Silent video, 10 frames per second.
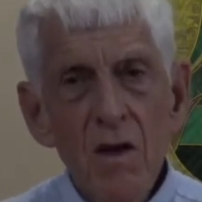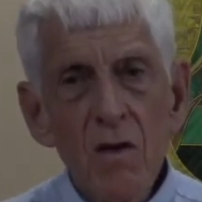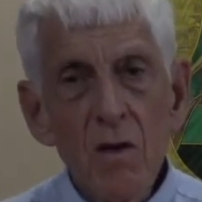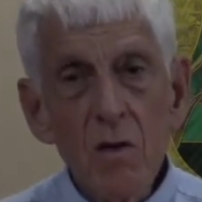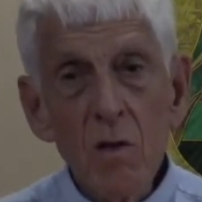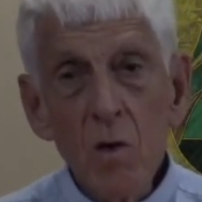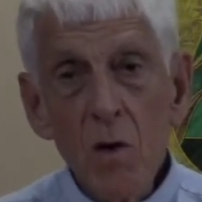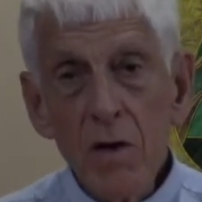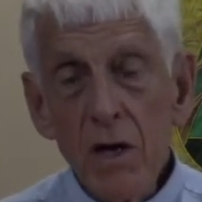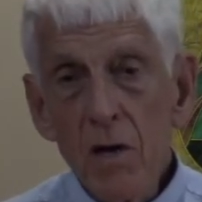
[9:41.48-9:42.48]
Dear
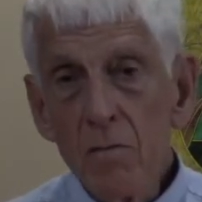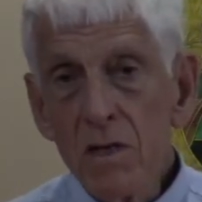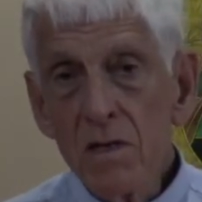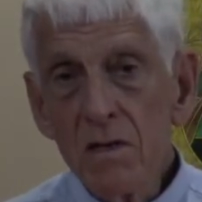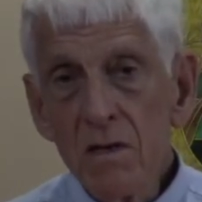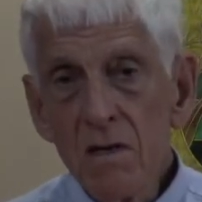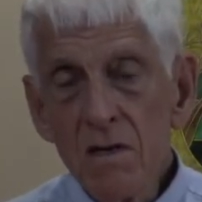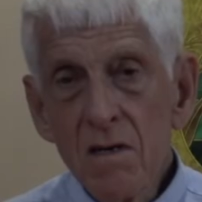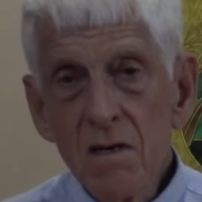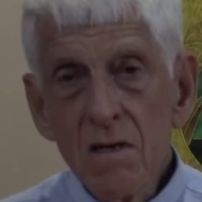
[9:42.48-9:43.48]
Lord, help me
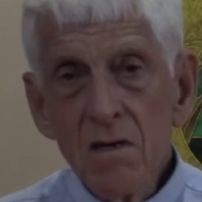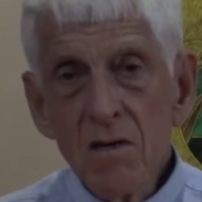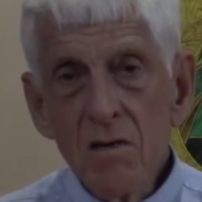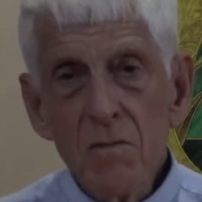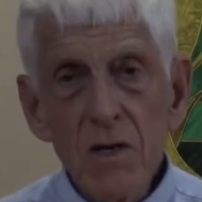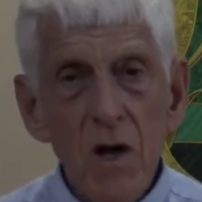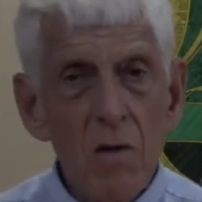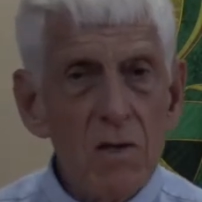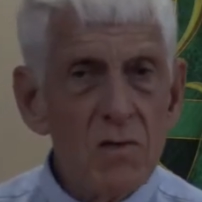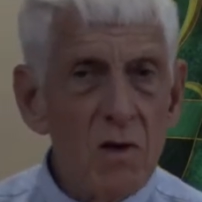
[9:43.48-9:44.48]
to be
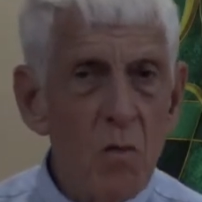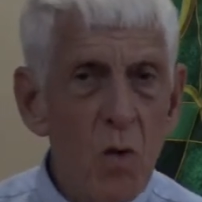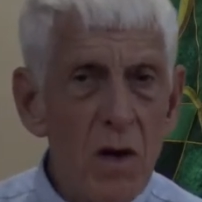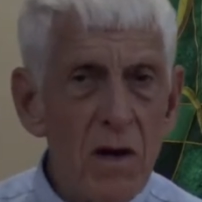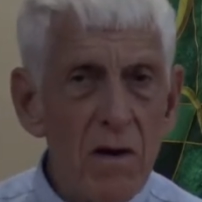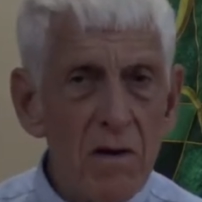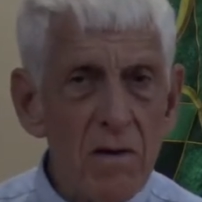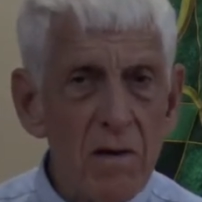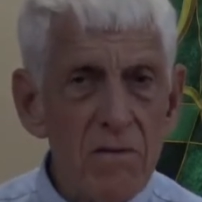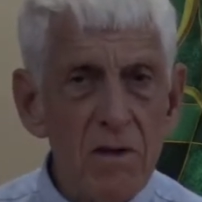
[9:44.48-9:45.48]
always aware
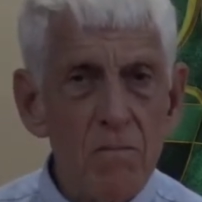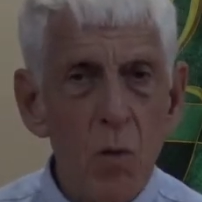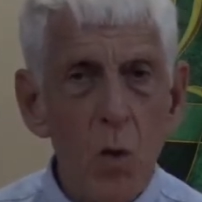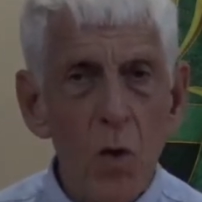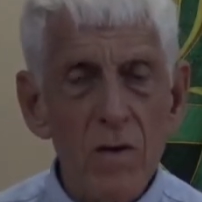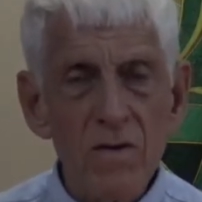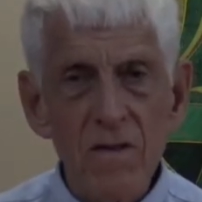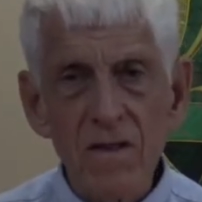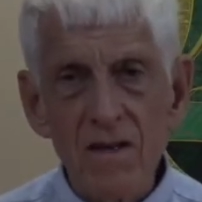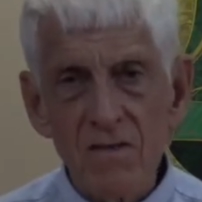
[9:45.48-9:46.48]
of the important
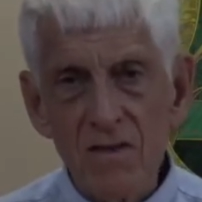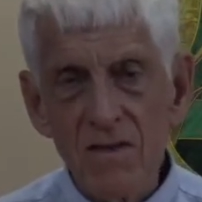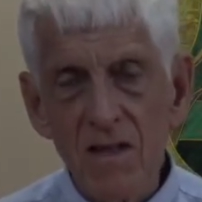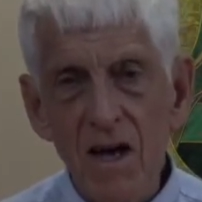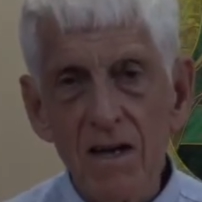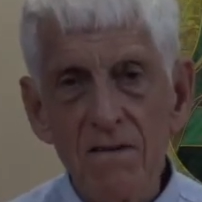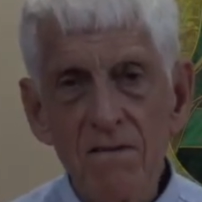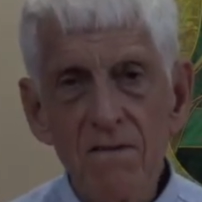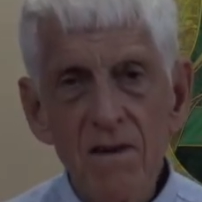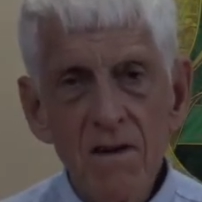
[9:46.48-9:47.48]
things in life,
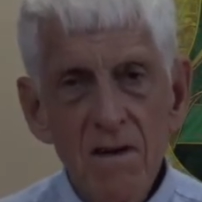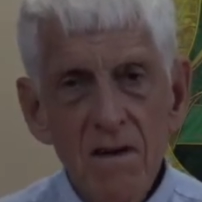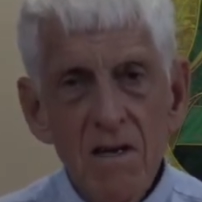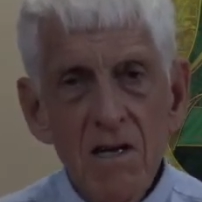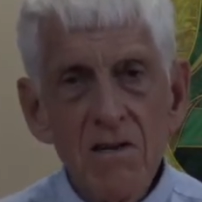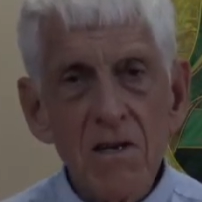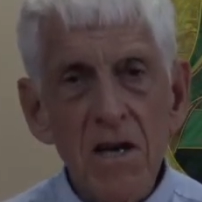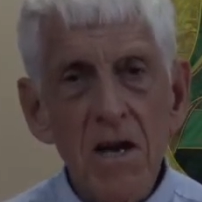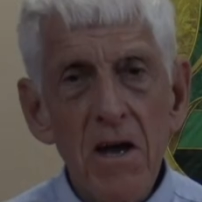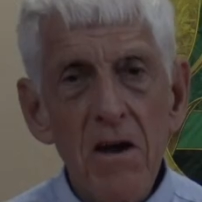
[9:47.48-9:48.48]
to
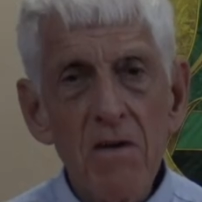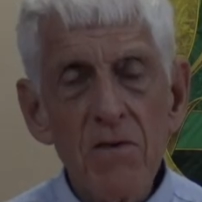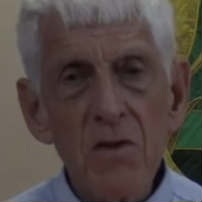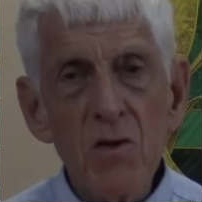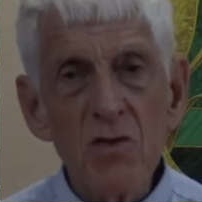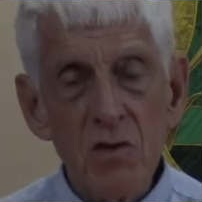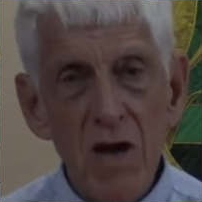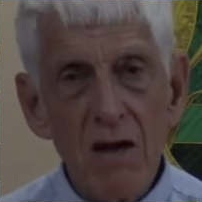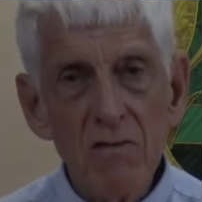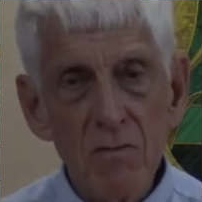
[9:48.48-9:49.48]
care for those
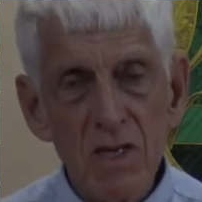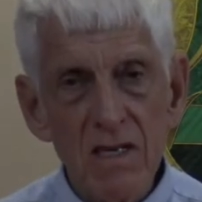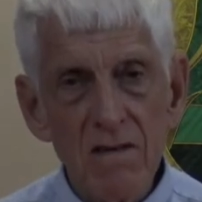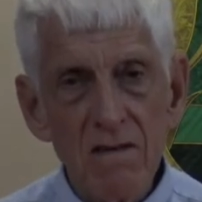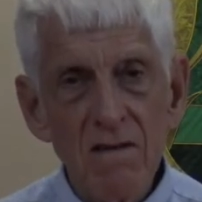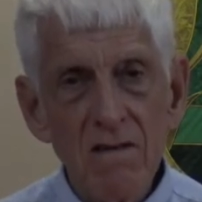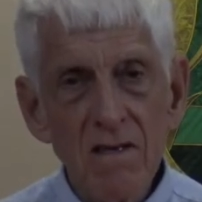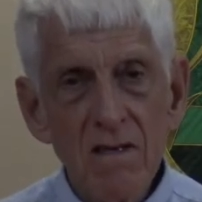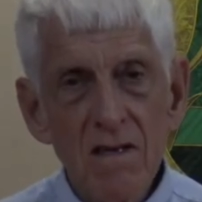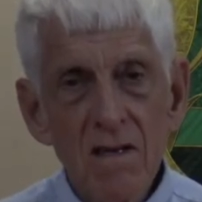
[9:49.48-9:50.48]
around me,
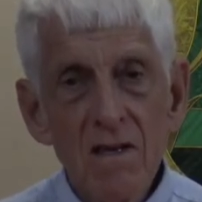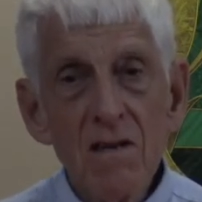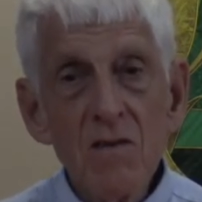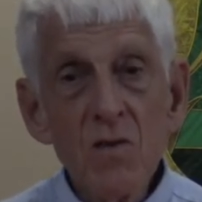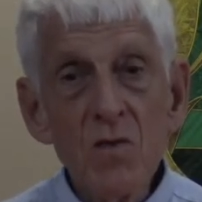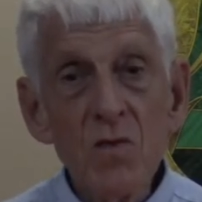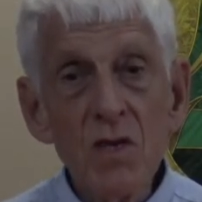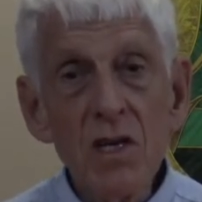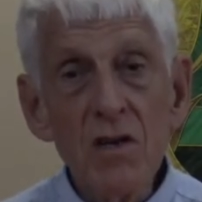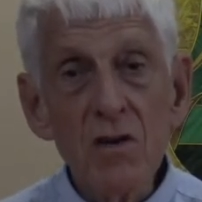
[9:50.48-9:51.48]
to
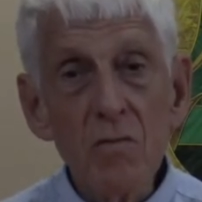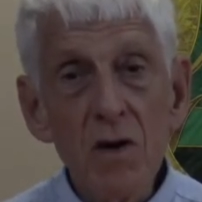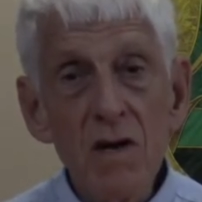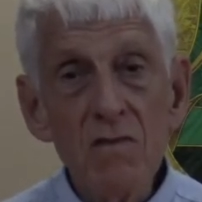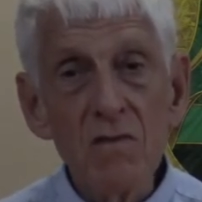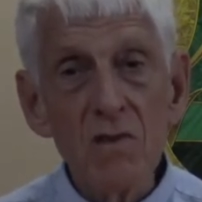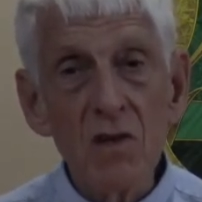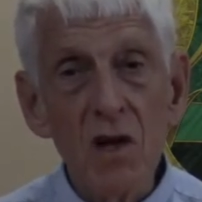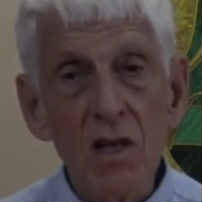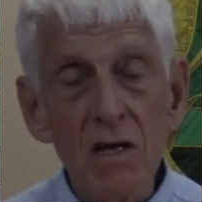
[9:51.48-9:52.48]
seek your presence in
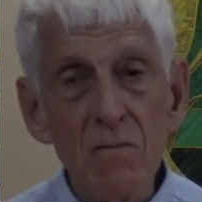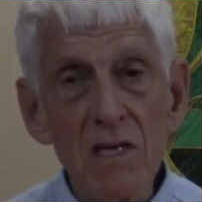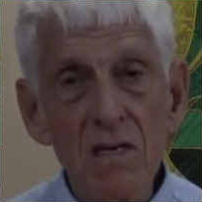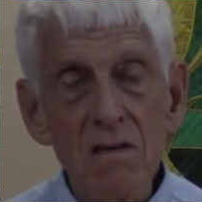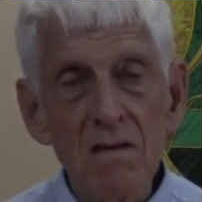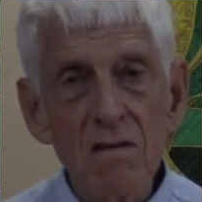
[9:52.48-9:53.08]
all I meet.